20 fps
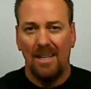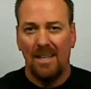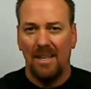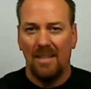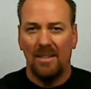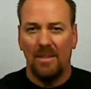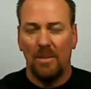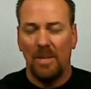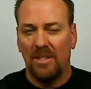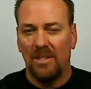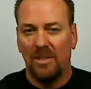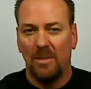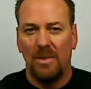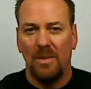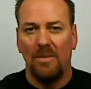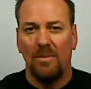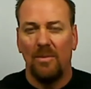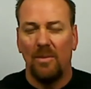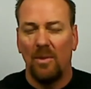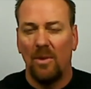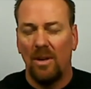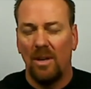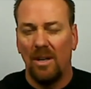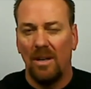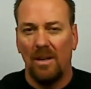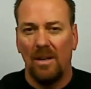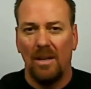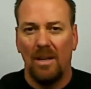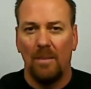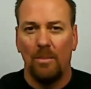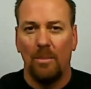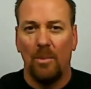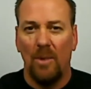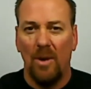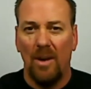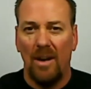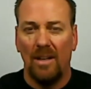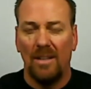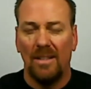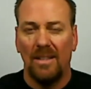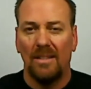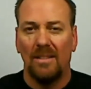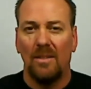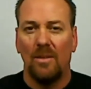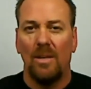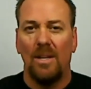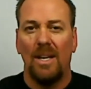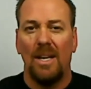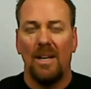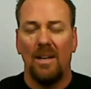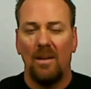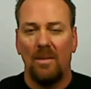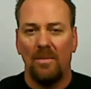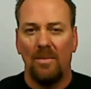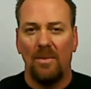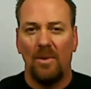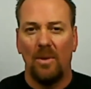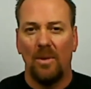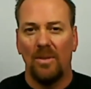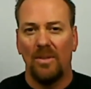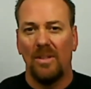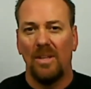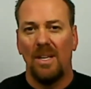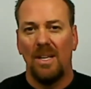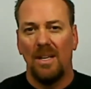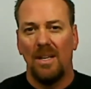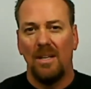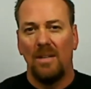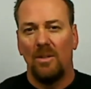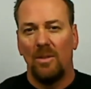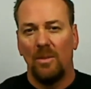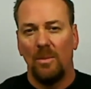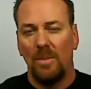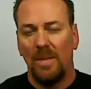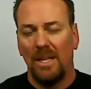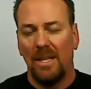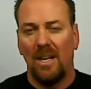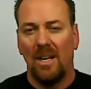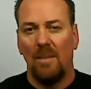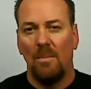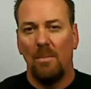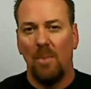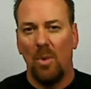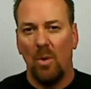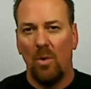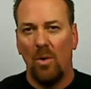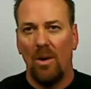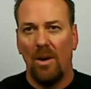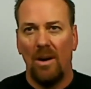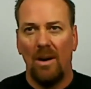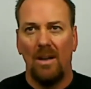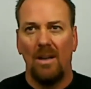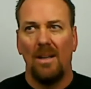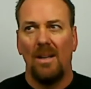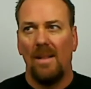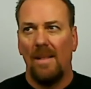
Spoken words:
as I mentioned before, a product that's going to help folks to become more